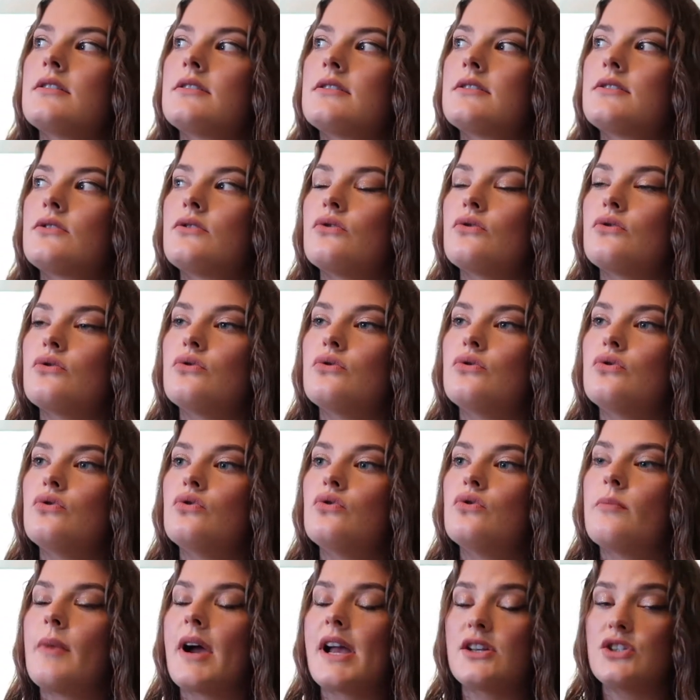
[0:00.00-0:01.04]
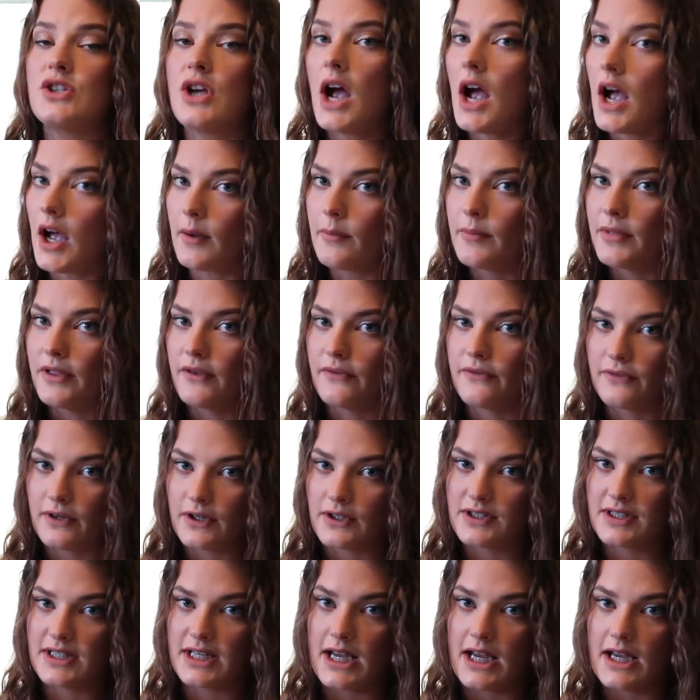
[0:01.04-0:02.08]
to my job the
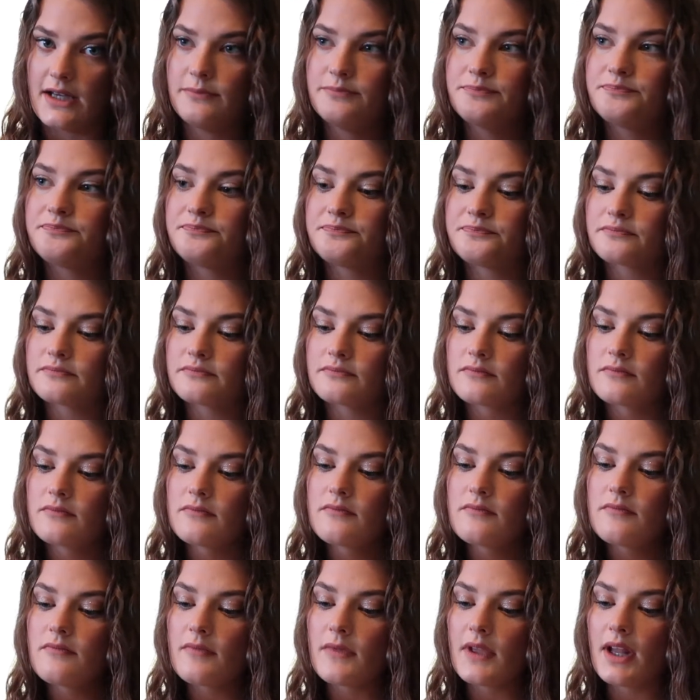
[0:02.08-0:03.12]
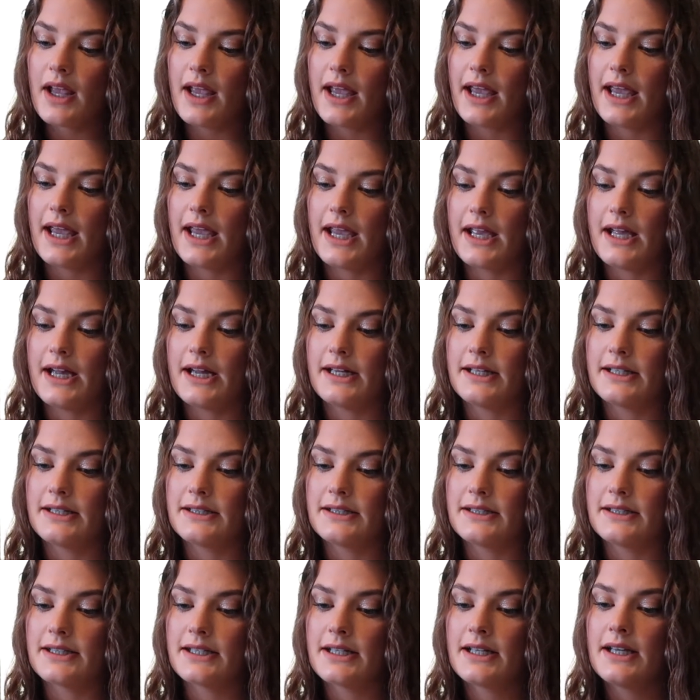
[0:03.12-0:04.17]
first day.
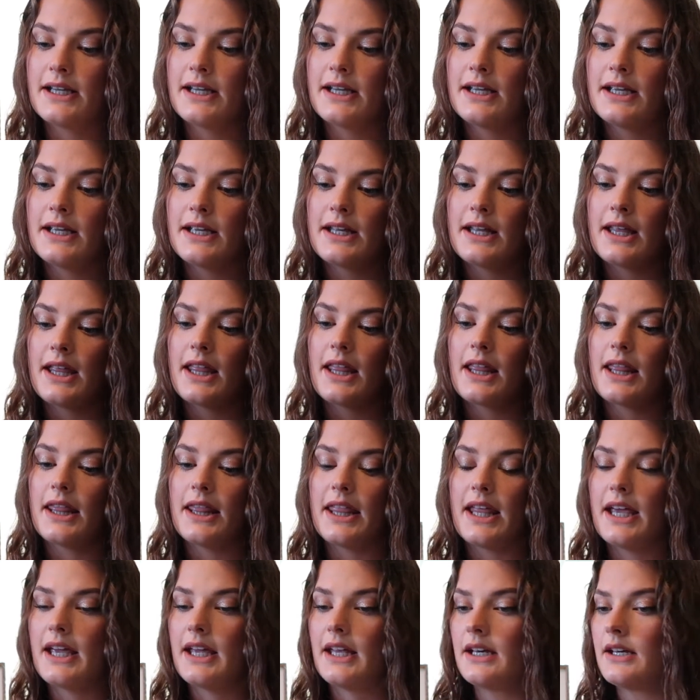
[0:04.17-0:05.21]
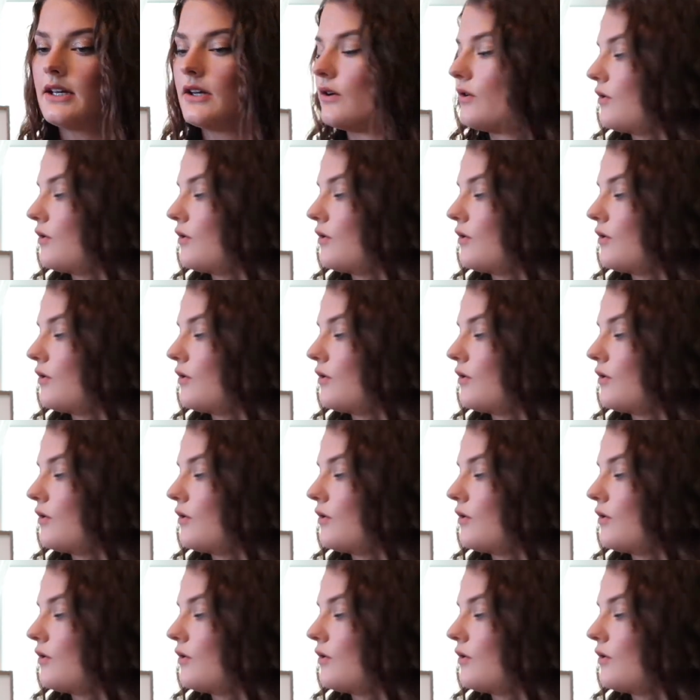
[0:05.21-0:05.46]
And then